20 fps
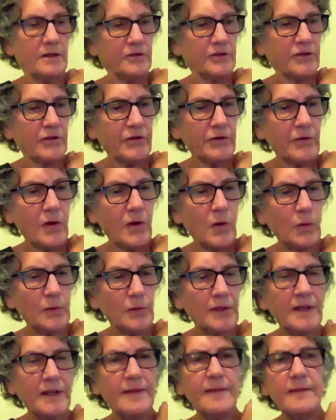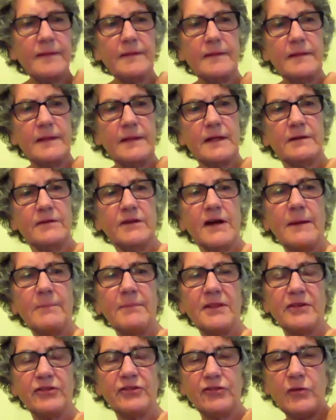So you're holding the
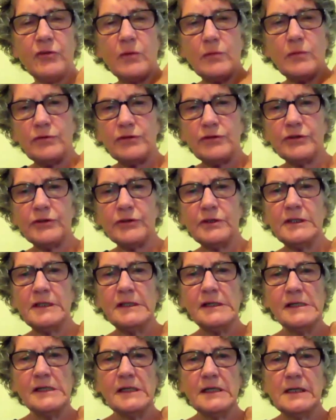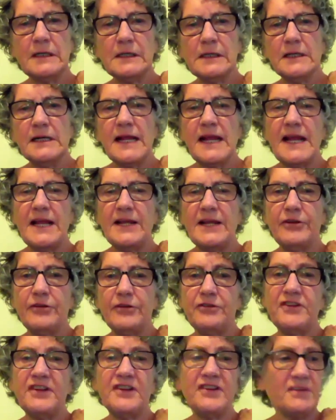top of the shoulder and
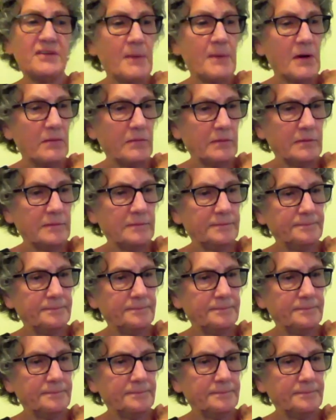your sits bone.